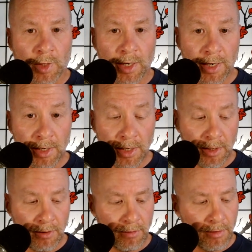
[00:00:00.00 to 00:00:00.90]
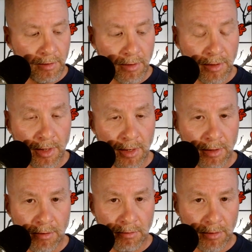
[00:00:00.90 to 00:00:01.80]

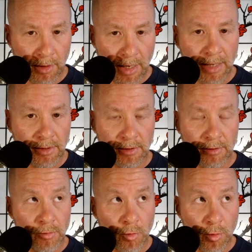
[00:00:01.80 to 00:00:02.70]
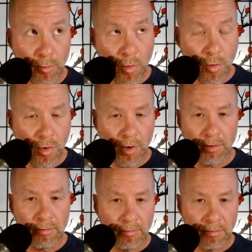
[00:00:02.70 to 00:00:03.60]
Anything less or
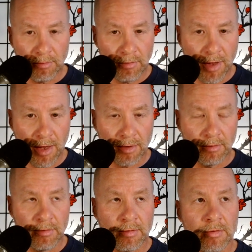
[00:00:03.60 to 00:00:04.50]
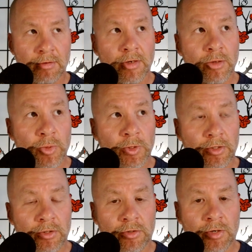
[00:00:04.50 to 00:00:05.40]
more than
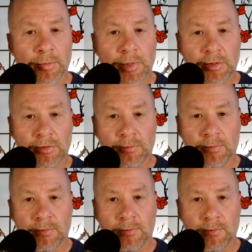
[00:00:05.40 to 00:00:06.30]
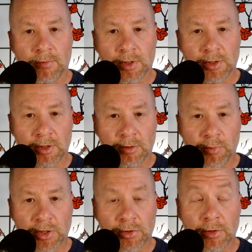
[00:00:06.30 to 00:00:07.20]
complete determinism is an
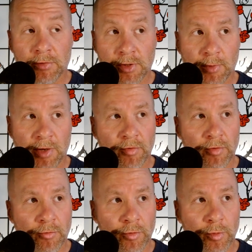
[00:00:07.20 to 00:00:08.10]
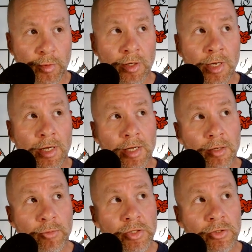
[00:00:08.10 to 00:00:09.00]
admission of some level of free will. Any
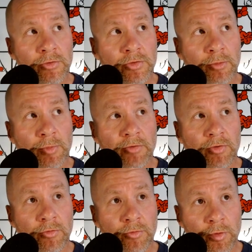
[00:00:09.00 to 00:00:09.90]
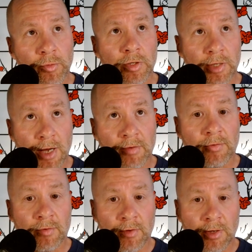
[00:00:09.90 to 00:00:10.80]
admission of some level of free will,
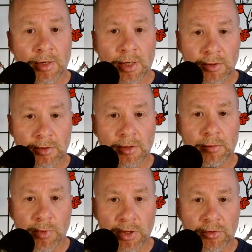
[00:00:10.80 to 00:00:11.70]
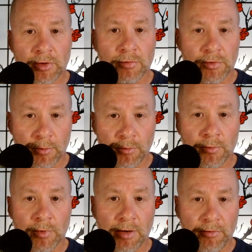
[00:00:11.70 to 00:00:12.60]
yes, is an admission of
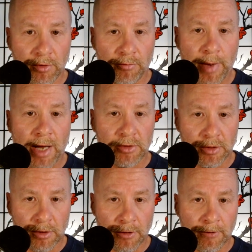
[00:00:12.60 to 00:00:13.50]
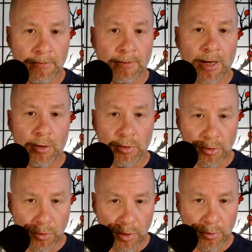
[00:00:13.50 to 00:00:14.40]
some level of magic. I will
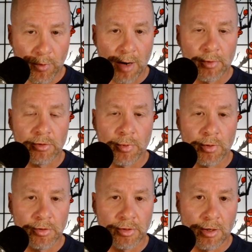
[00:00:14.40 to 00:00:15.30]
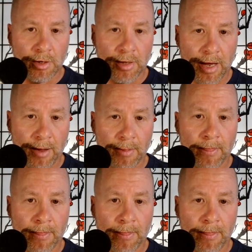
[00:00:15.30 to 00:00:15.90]
agree with Robert Sapolsky on that.